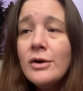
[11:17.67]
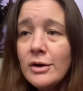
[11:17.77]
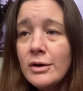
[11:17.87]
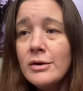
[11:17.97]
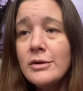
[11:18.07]

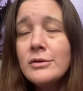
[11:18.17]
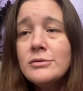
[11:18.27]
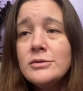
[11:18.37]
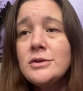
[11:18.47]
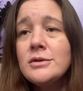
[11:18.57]
all
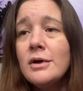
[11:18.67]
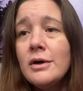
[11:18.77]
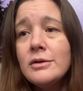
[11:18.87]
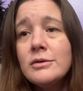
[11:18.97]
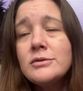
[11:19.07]

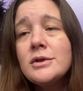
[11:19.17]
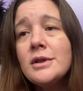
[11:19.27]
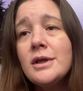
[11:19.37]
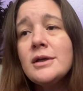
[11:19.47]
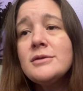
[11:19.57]
those
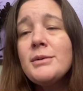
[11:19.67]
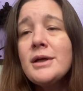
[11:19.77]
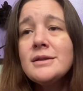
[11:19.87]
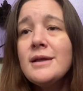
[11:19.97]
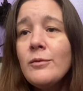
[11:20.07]
good things,
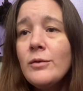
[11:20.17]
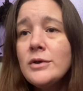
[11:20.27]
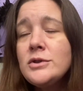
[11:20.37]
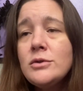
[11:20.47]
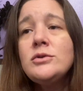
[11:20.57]
because they
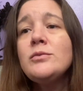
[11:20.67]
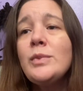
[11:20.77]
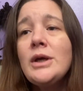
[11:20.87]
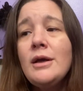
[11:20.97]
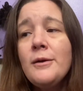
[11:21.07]
want you to
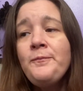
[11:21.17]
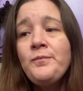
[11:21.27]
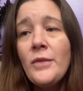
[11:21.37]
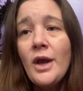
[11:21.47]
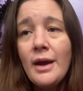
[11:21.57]
be
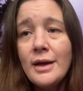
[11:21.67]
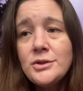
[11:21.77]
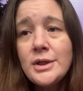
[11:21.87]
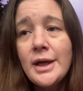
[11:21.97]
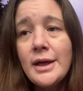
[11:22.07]

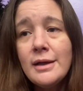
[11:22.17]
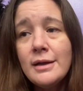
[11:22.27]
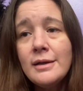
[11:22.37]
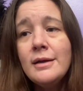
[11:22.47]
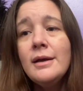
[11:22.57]

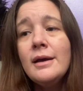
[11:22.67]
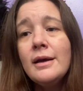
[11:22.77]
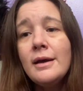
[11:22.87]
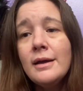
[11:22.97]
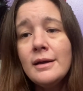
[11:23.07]
educated
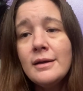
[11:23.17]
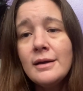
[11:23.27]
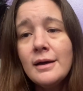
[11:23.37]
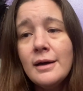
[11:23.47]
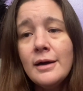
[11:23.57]
and
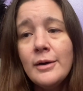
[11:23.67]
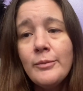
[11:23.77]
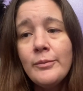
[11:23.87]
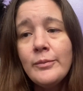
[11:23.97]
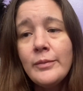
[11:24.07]
all